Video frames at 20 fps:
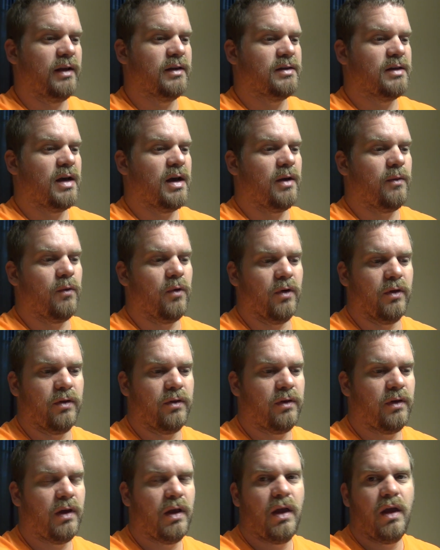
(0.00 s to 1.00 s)
It's not
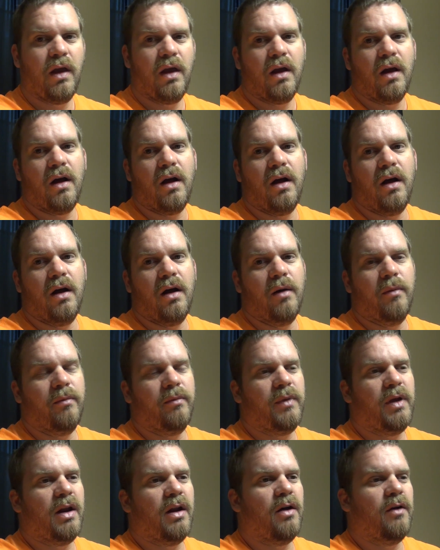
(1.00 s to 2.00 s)
worth,
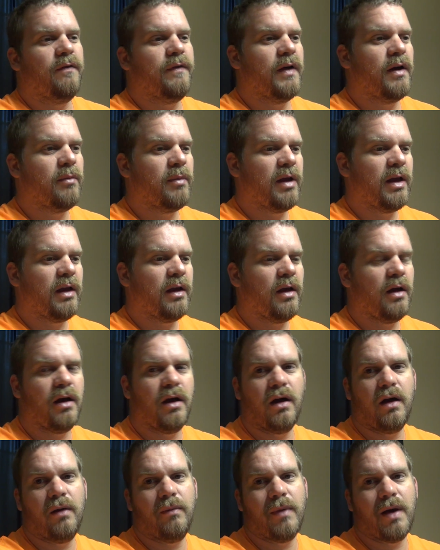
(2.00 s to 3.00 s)
you know, filming,
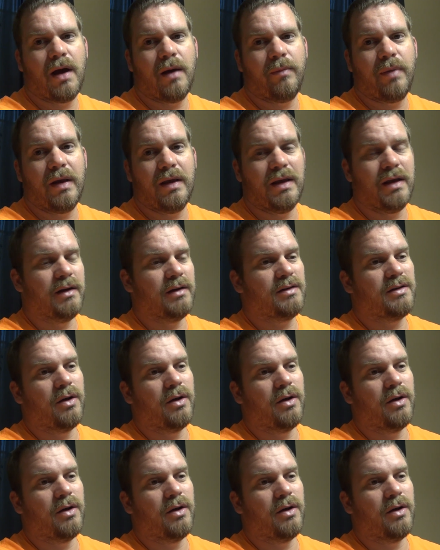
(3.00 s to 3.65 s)
in my opinion.